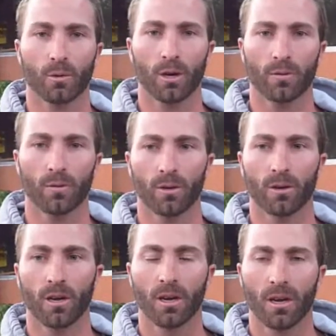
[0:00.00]
pray
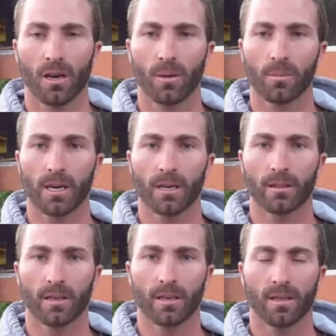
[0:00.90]
for a blind
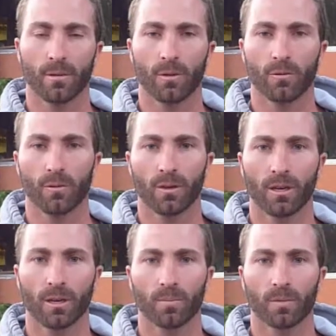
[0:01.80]
lady that we
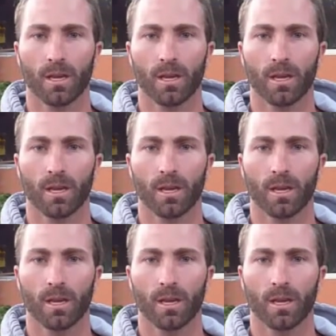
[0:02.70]
um,